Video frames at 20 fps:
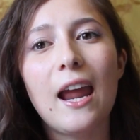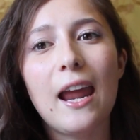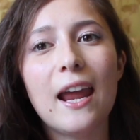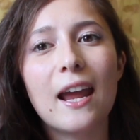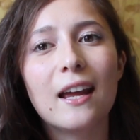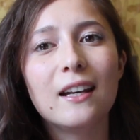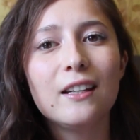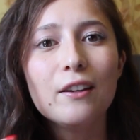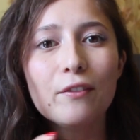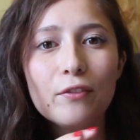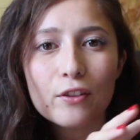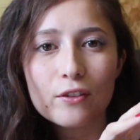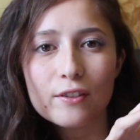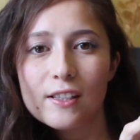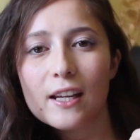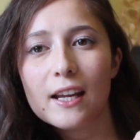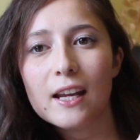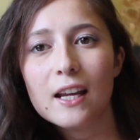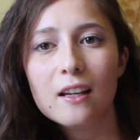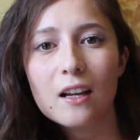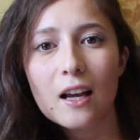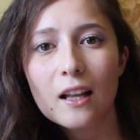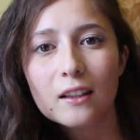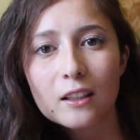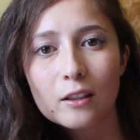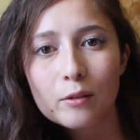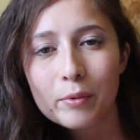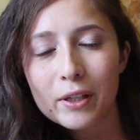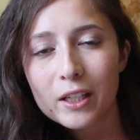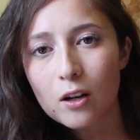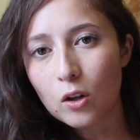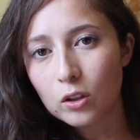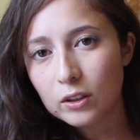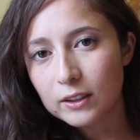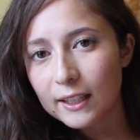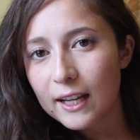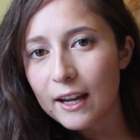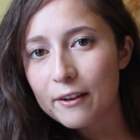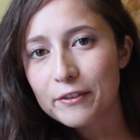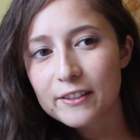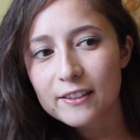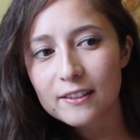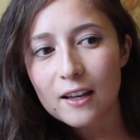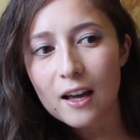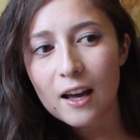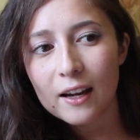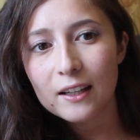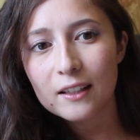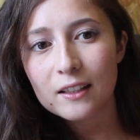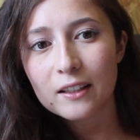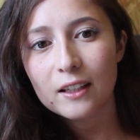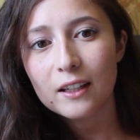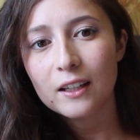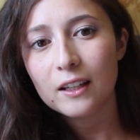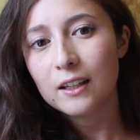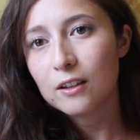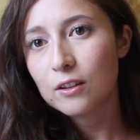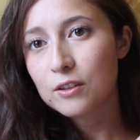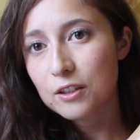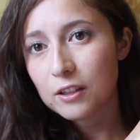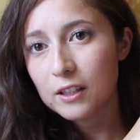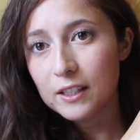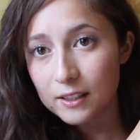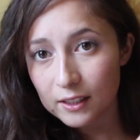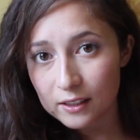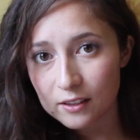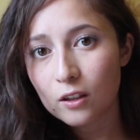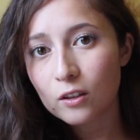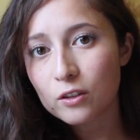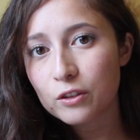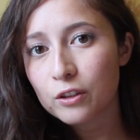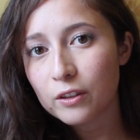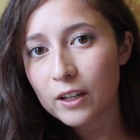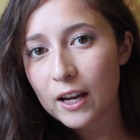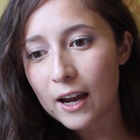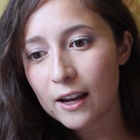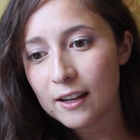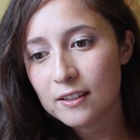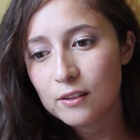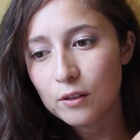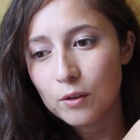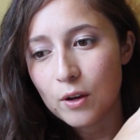And if you stay a little bit on the left side, it is also nice.